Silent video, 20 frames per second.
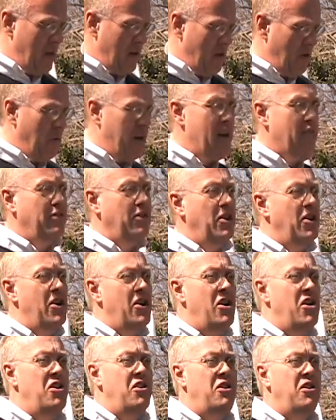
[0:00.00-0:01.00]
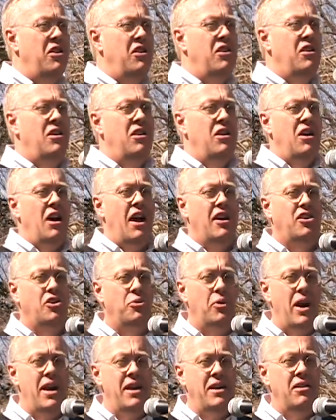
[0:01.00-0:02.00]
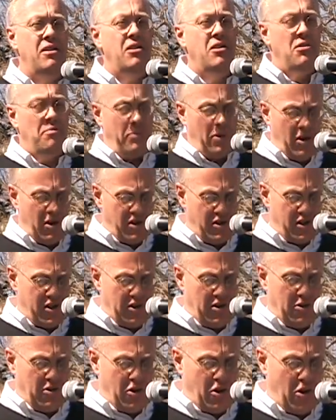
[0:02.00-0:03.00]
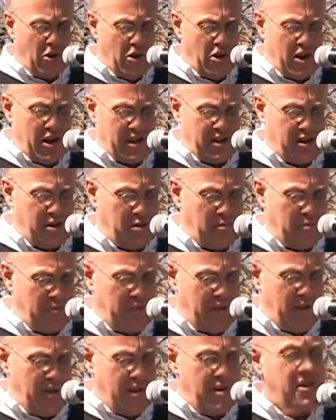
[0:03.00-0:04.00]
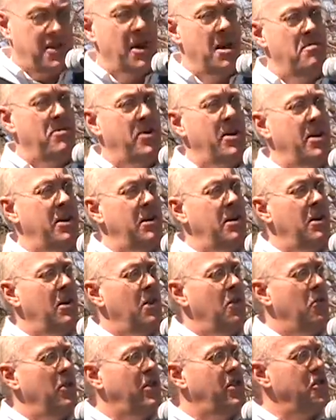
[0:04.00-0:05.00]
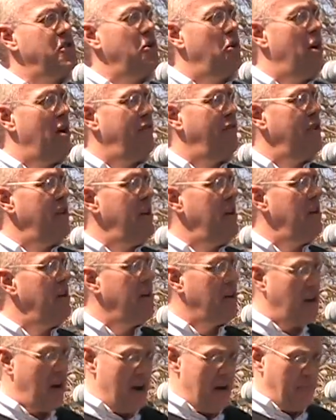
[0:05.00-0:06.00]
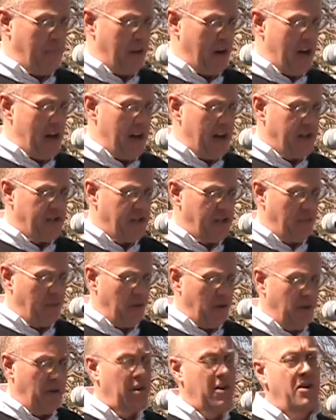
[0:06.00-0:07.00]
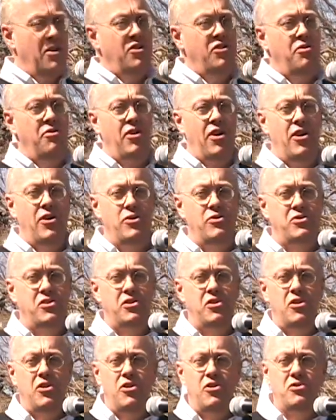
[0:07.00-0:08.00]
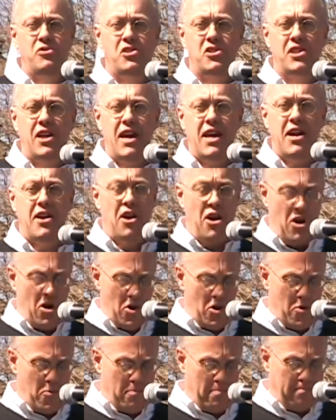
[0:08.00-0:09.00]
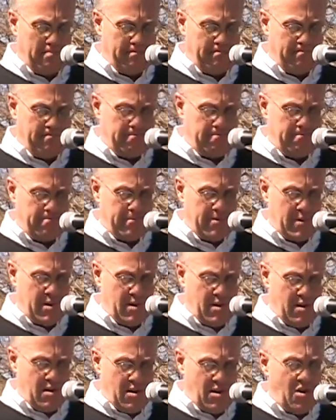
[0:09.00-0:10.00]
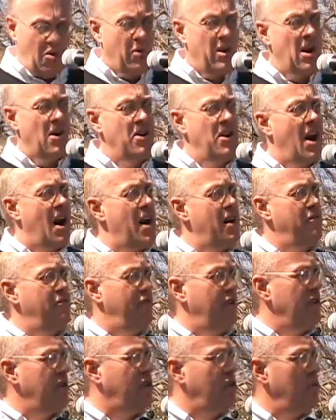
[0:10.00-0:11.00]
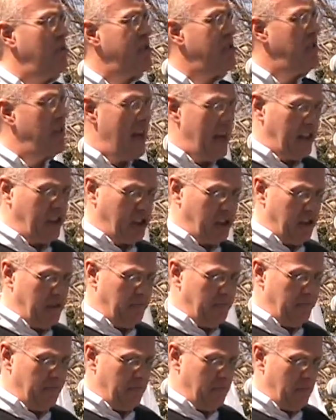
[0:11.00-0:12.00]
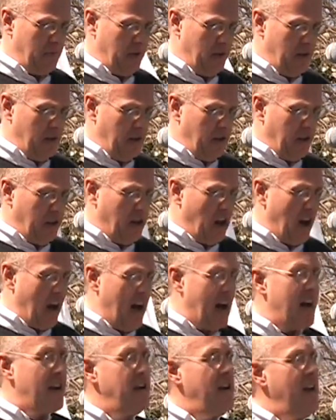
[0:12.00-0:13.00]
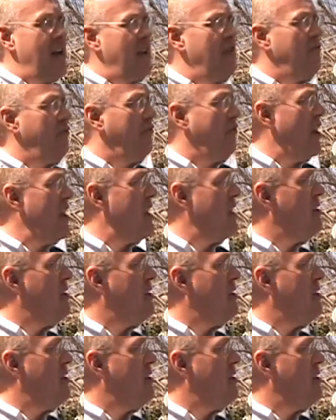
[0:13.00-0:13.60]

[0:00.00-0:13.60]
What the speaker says: We have learned at great personal cost something which is often incomprehensible to those who stay at home. We are not a virtuous nation. God and fate